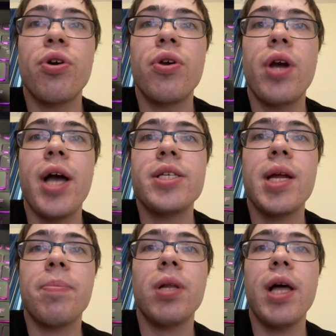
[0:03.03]
guys how
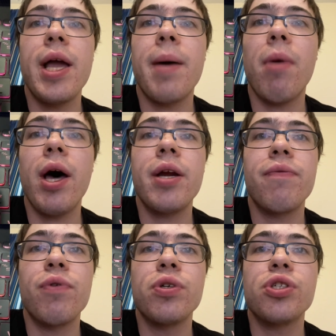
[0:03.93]
to play a modded
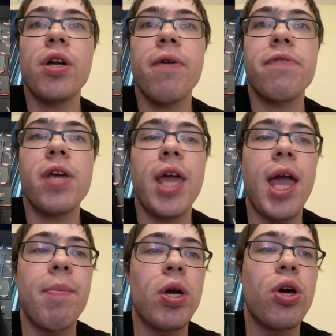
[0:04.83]
version of the
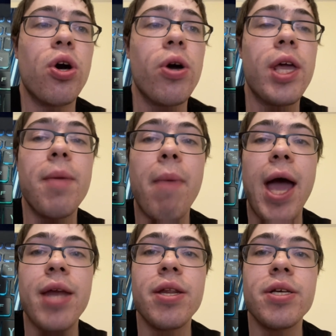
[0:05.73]
game Cooking
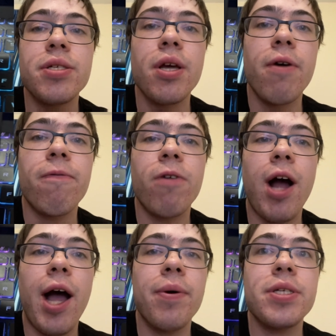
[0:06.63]
Madness for
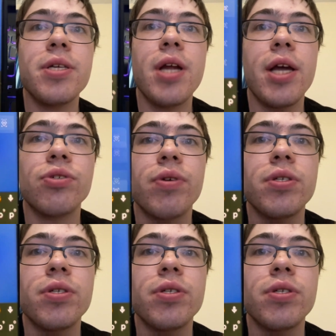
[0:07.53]
iOS and Android.